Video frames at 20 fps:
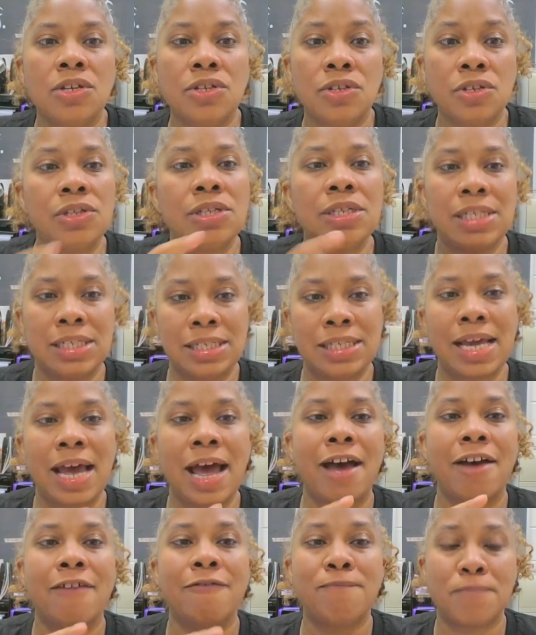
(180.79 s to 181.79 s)
So you need to
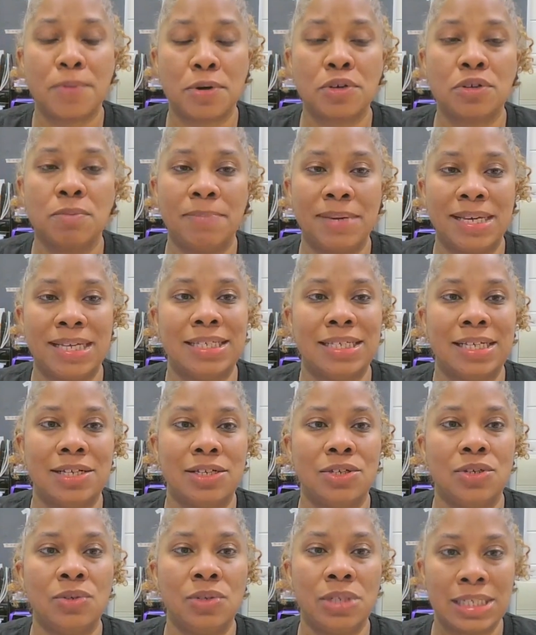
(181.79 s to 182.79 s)
have both
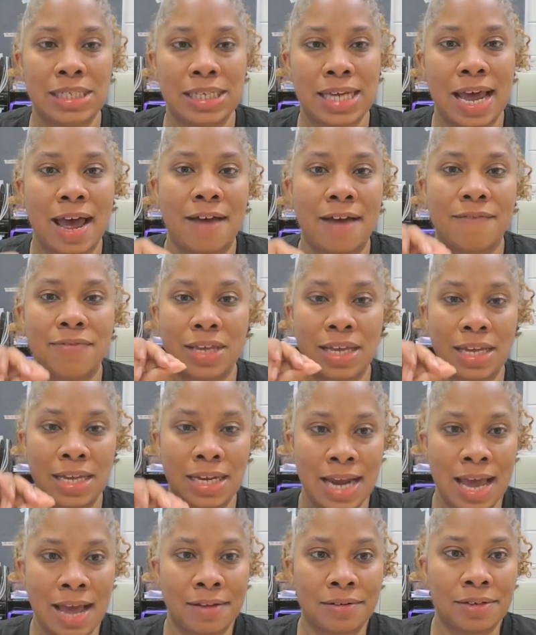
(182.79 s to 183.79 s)
pieces. You need to have the
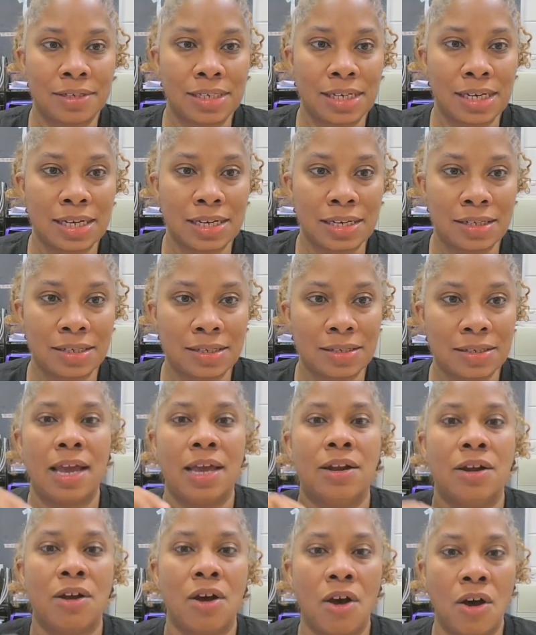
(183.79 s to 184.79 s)
analysis
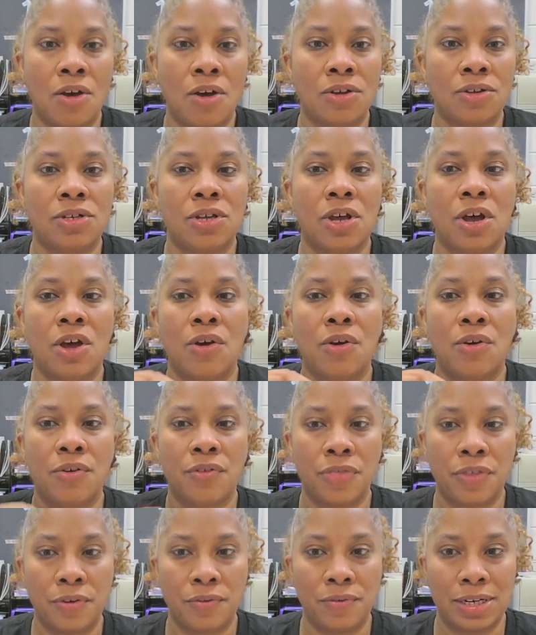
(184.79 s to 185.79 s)
and also
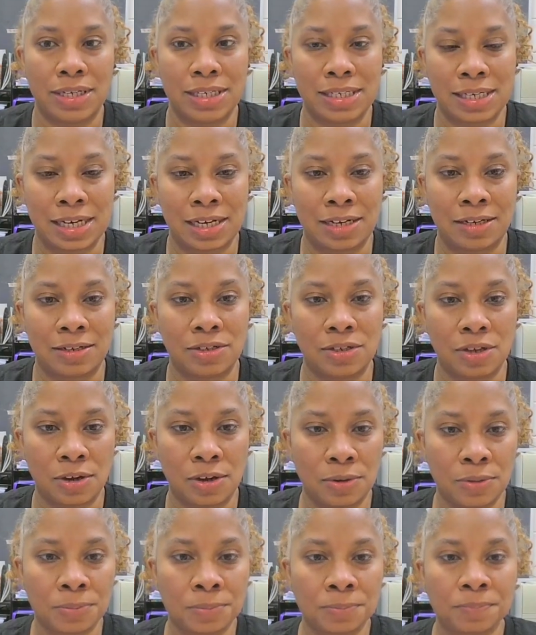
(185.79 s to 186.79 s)
the reasoning.
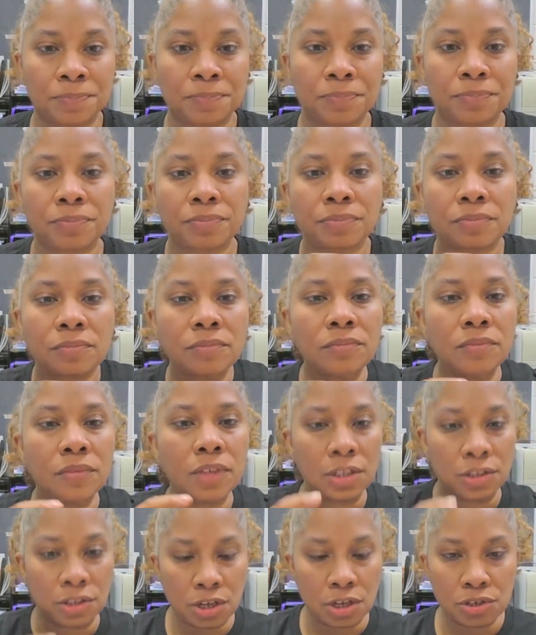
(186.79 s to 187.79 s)

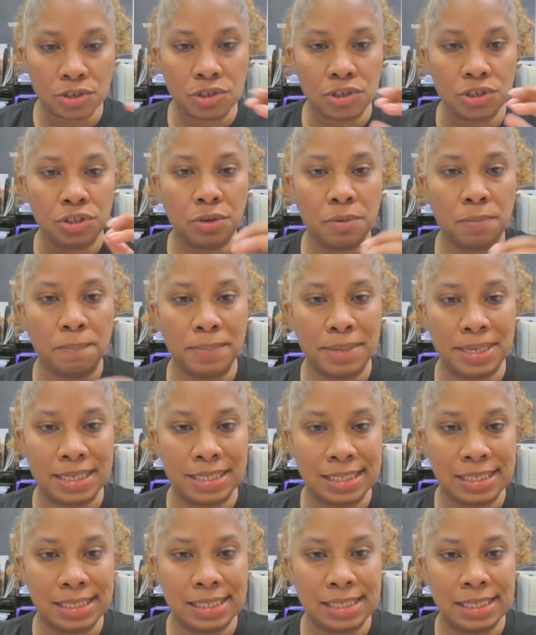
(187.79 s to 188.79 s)
Those two
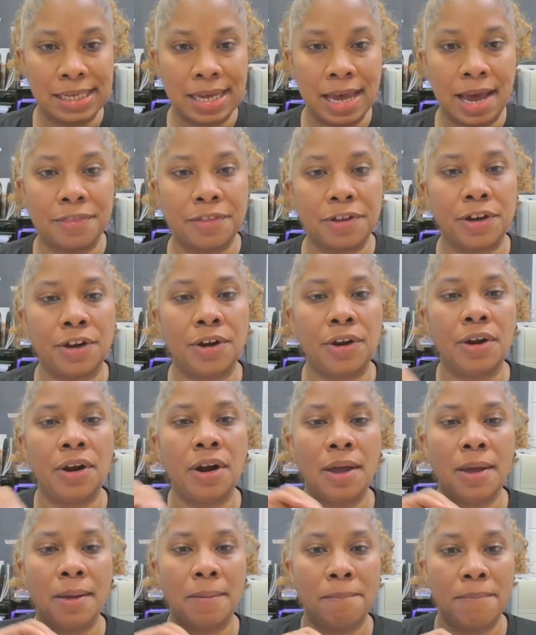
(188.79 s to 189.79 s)
pieces together
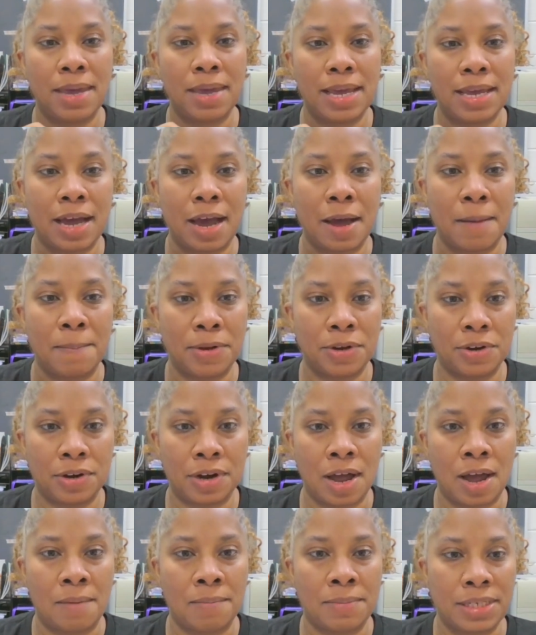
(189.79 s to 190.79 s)
make up your
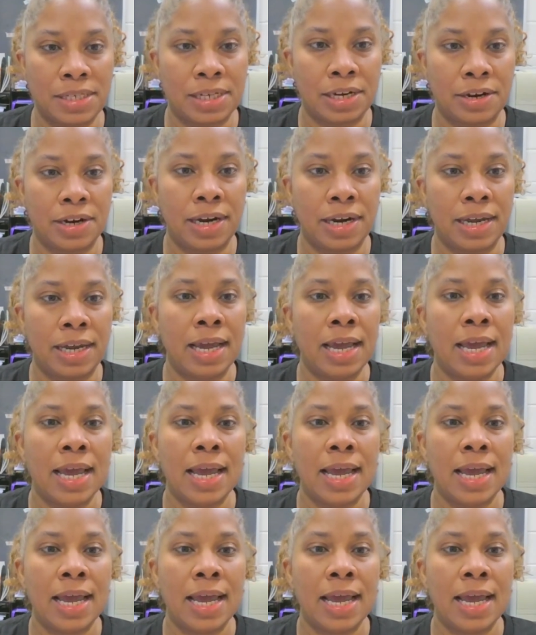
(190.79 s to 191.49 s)
commentary.